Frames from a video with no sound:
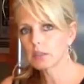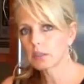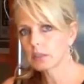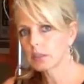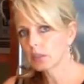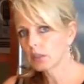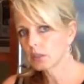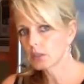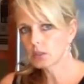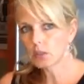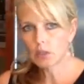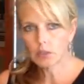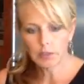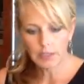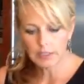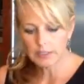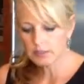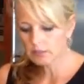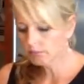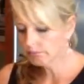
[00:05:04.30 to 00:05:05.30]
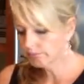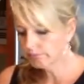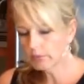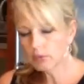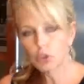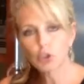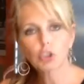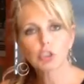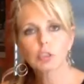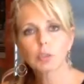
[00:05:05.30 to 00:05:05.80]
until it's all nice,
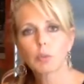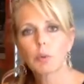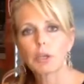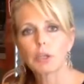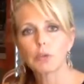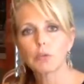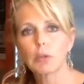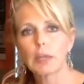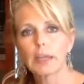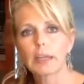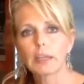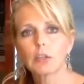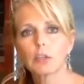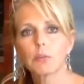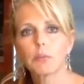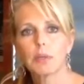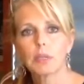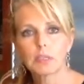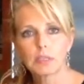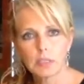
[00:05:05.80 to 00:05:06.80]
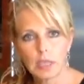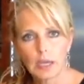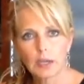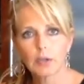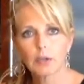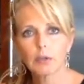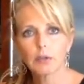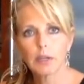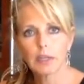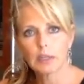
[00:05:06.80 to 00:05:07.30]
looks the way you like it to be. It's
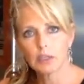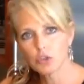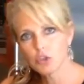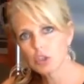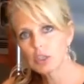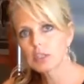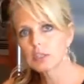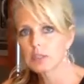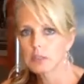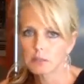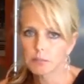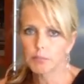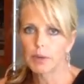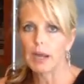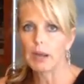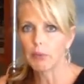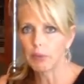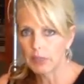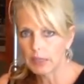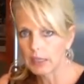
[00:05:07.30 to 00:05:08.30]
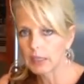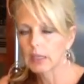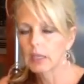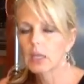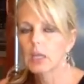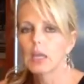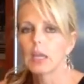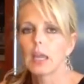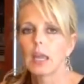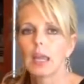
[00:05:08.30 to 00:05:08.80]
tender and the cheese is browning.
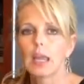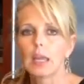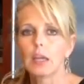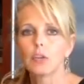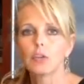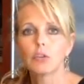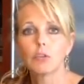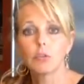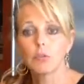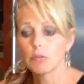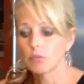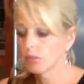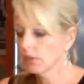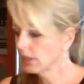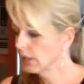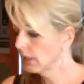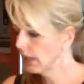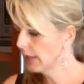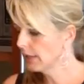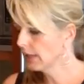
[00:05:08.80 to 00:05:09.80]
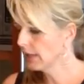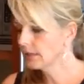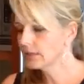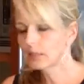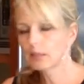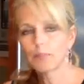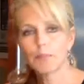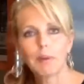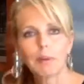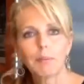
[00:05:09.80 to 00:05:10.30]
And you can let that
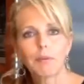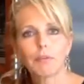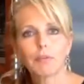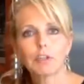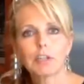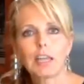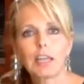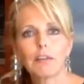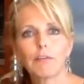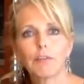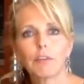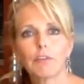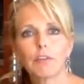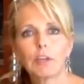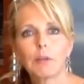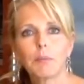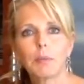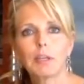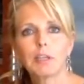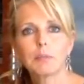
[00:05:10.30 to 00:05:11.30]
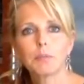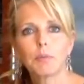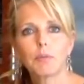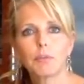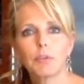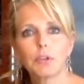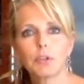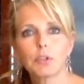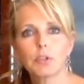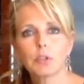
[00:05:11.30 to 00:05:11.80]
sit maybe for 10-15 minutes before
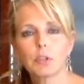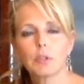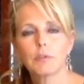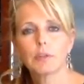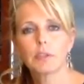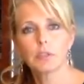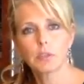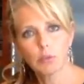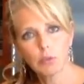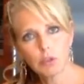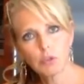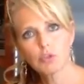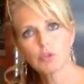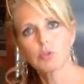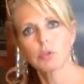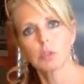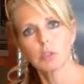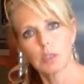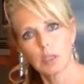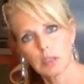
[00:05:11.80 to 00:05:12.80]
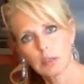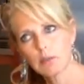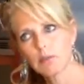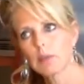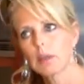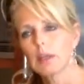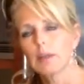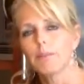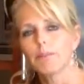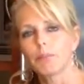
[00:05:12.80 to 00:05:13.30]
you serve it so the juices can
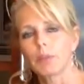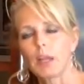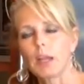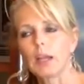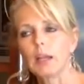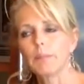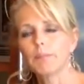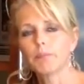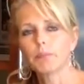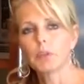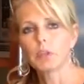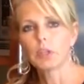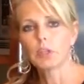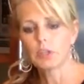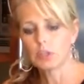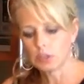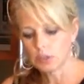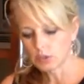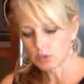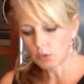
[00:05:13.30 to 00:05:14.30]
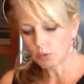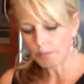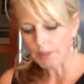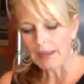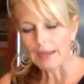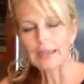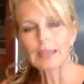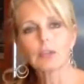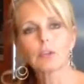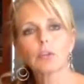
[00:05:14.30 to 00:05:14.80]
soak
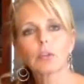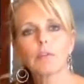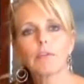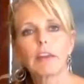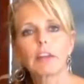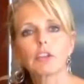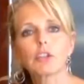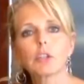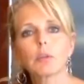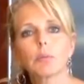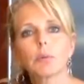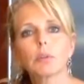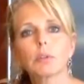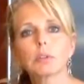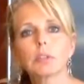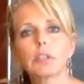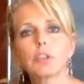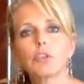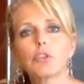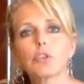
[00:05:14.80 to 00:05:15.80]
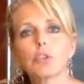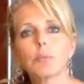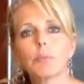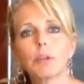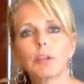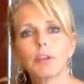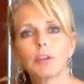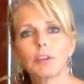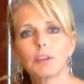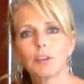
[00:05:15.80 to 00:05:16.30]
back into the vegetables, and you should be
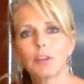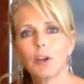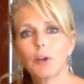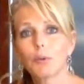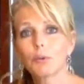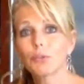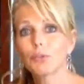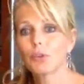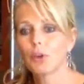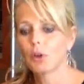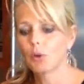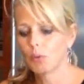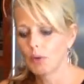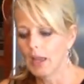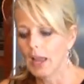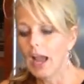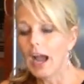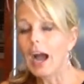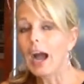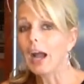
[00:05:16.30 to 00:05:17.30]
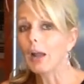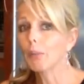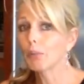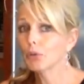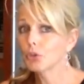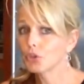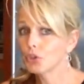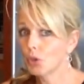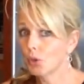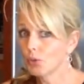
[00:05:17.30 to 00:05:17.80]
good to go. So I will
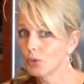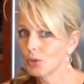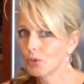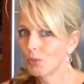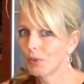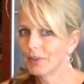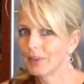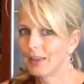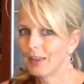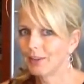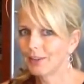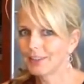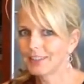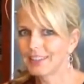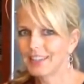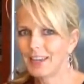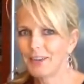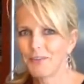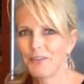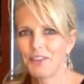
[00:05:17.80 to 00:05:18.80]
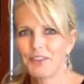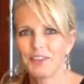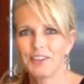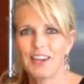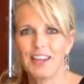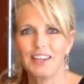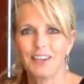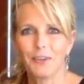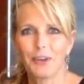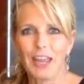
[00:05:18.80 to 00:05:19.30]
show you what that looks like when you're
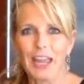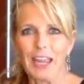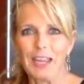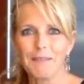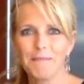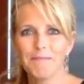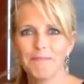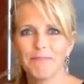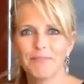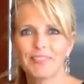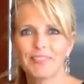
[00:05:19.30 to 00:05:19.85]
done, okay?